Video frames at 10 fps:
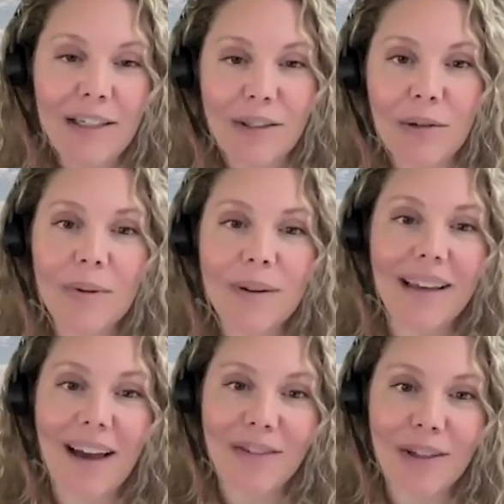So you
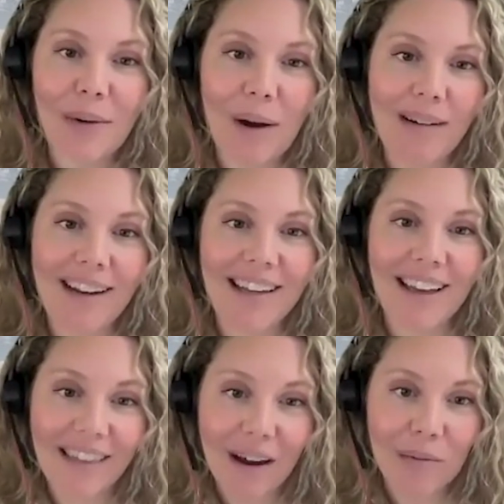really have to go out and
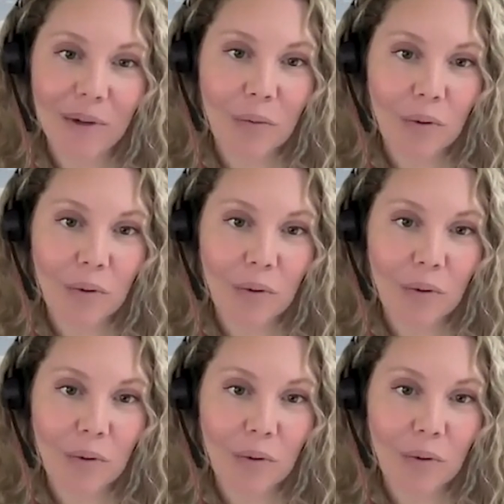get that real